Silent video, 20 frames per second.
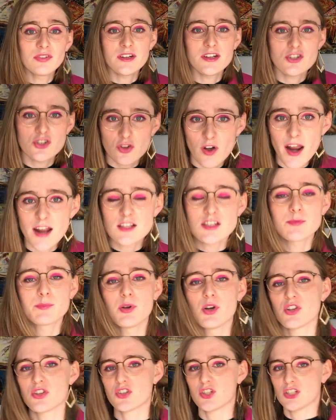trans
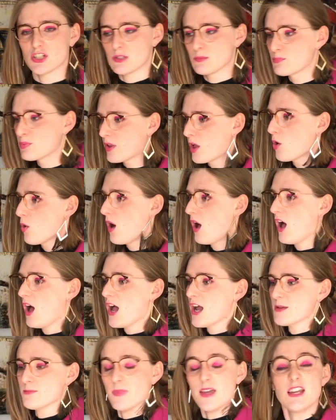person a blow high
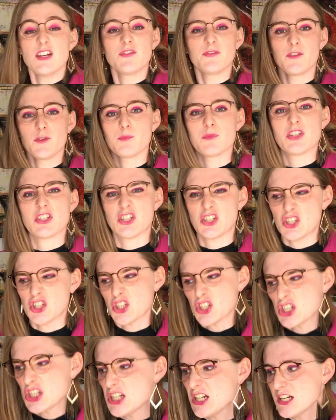made from the
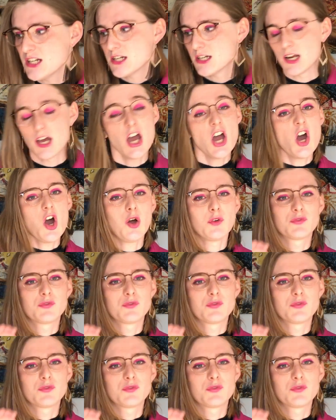skin of